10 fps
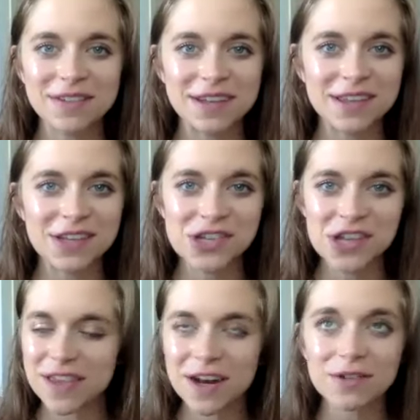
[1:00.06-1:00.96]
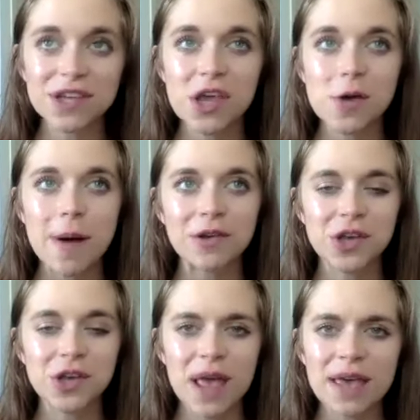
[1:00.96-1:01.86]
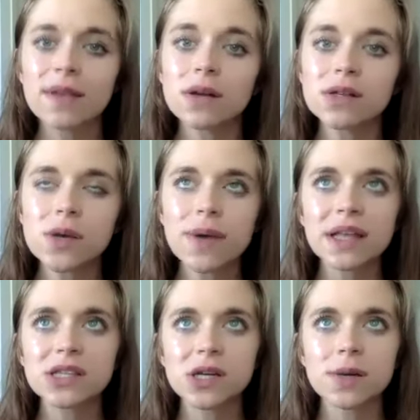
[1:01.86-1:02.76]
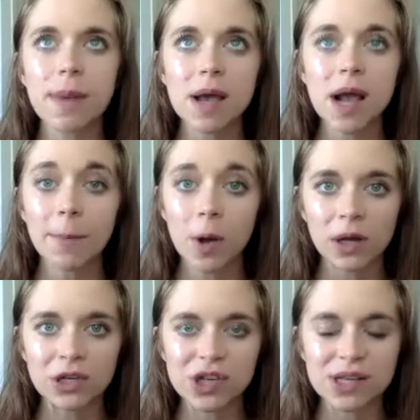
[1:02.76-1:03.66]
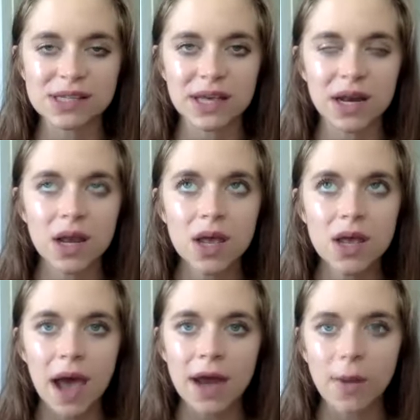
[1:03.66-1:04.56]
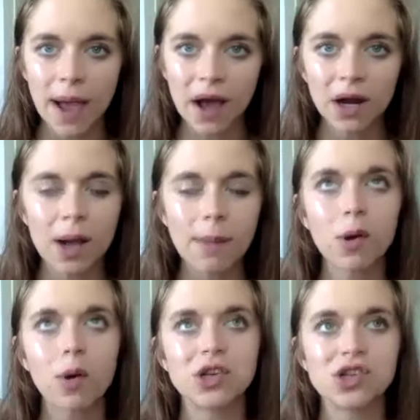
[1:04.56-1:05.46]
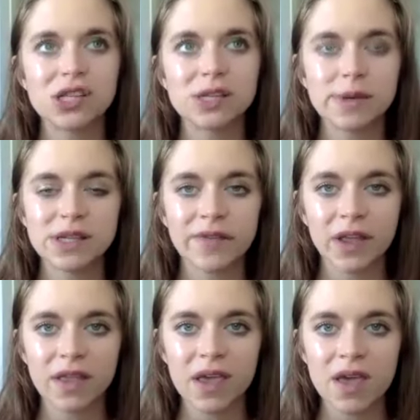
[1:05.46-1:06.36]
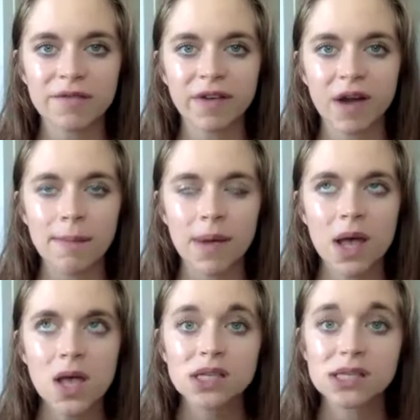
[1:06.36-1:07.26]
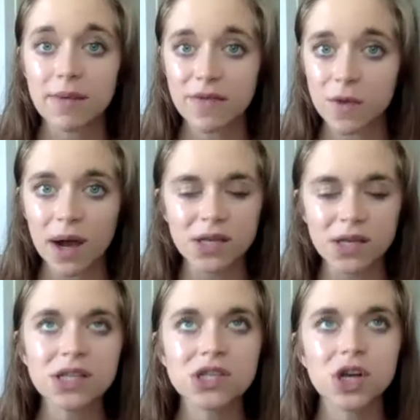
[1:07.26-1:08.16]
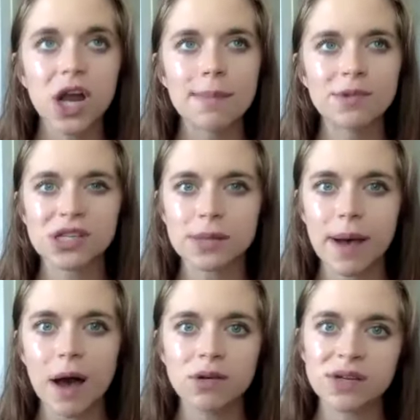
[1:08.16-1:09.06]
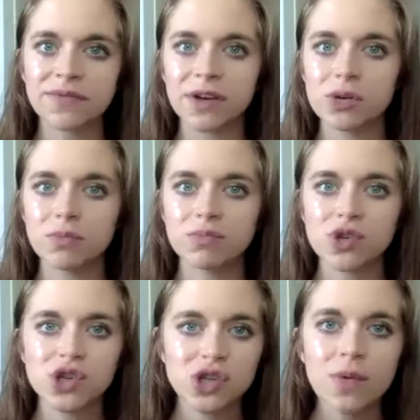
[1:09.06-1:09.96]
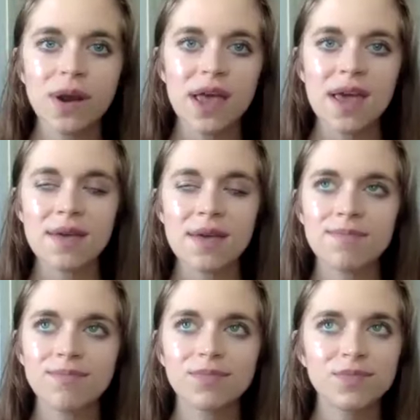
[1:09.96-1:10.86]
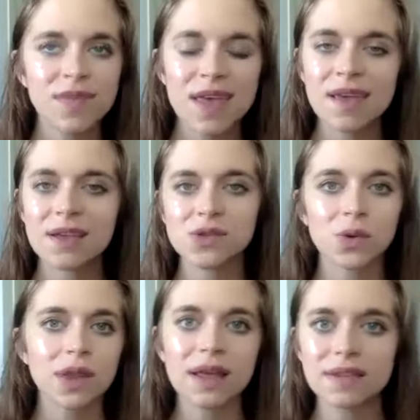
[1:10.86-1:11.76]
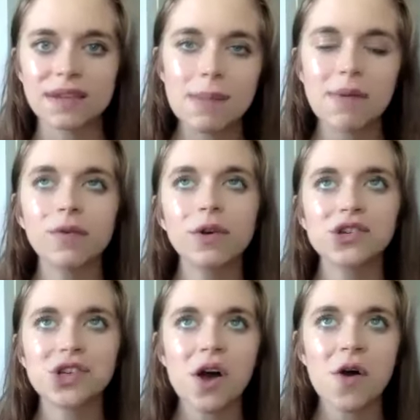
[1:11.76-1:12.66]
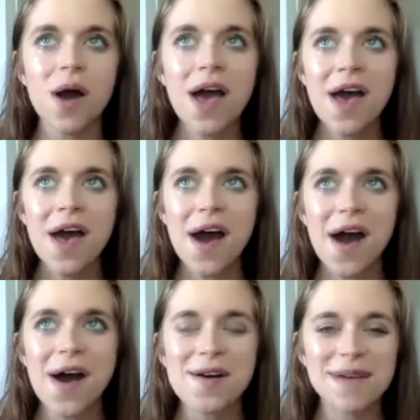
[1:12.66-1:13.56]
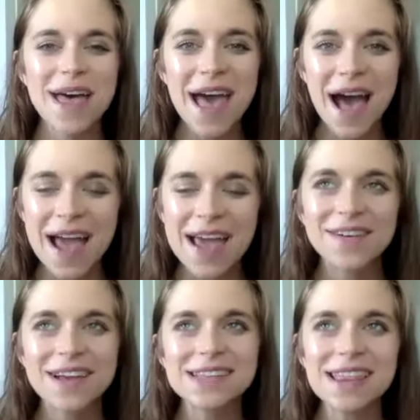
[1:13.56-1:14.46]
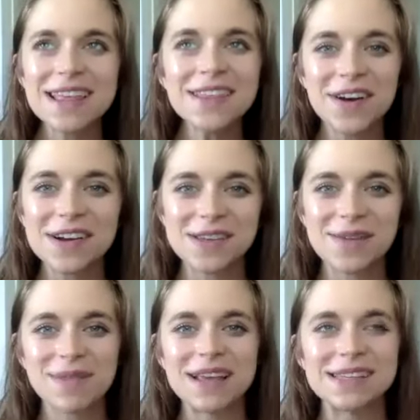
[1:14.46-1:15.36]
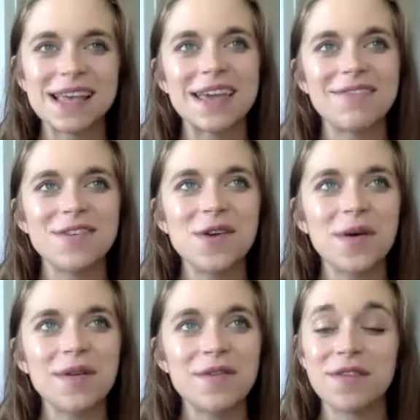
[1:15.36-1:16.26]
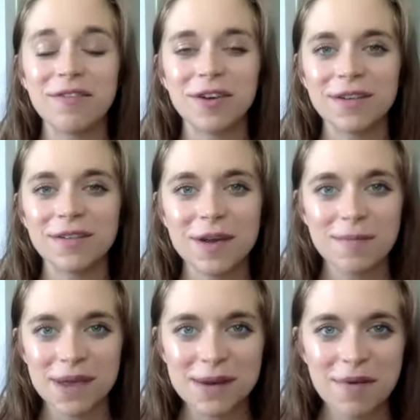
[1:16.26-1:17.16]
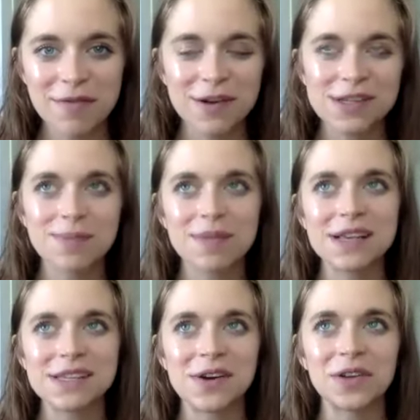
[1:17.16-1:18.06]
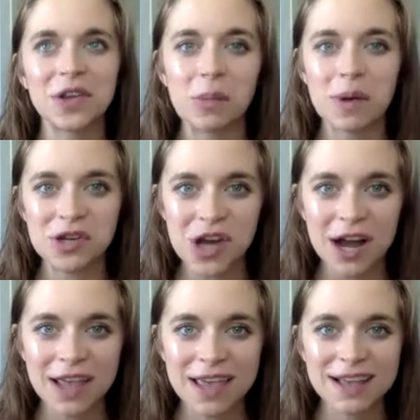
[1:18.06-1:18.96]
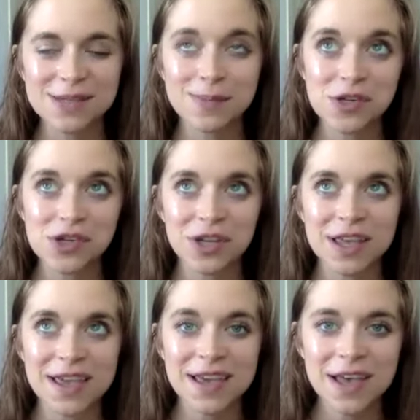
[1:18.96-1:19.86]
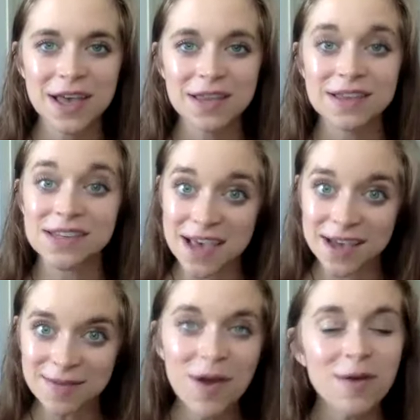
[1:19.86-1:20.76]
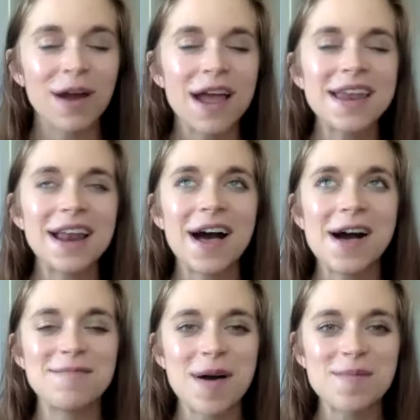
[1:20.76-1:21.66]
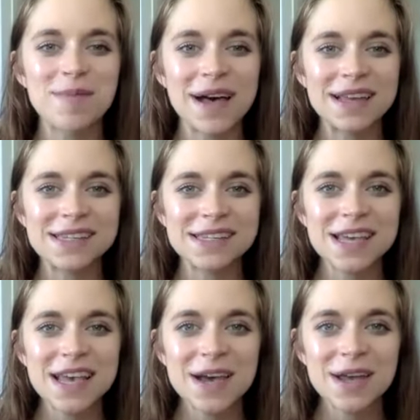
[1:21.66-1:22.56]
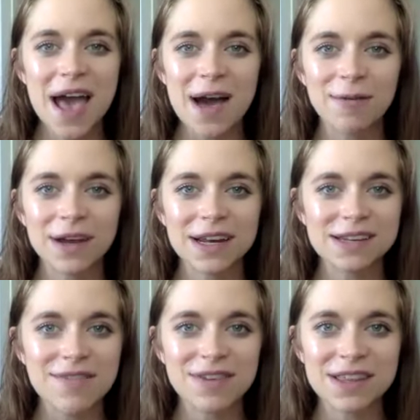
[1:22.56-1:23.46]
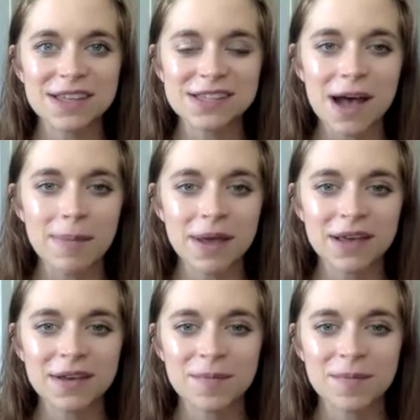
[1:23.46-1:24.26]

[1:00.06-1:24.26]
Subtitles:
it. The shit they don't tell you about show day, and then also answer maybe a couple questions that I know I got a couple questions specifically from some of you guys on Instagram, just about different show day things or like the day before show. Because I think there are some things like if you've never competed before, some things that are a little bit shocking, especially the tan, right? But yeah, we're going to dive into this topic.